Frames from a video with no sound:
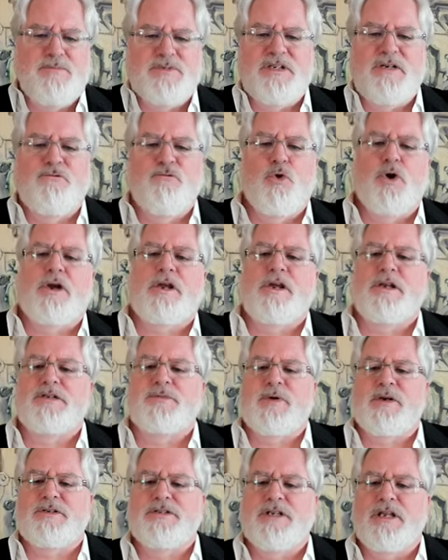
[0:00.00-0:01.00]
of work
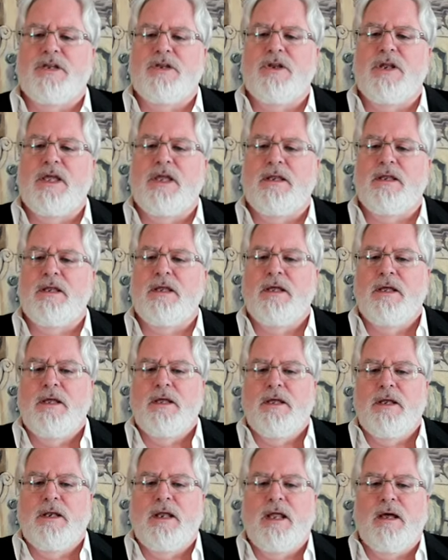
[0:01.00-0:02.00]
experience that you need.
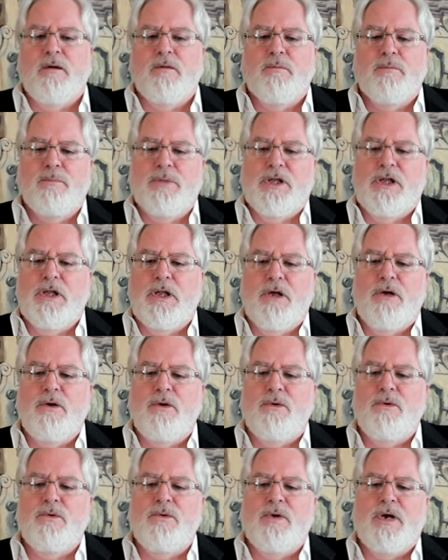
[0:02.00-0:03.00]
Now
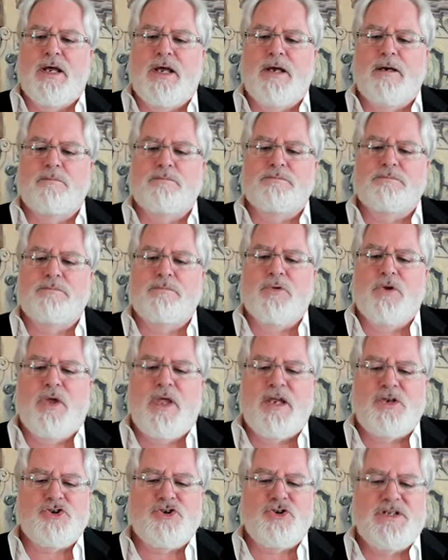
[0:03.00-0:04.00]
below, you'll
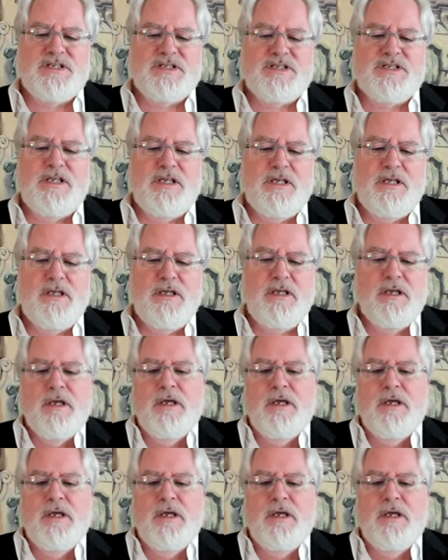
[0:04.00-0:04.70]
actually see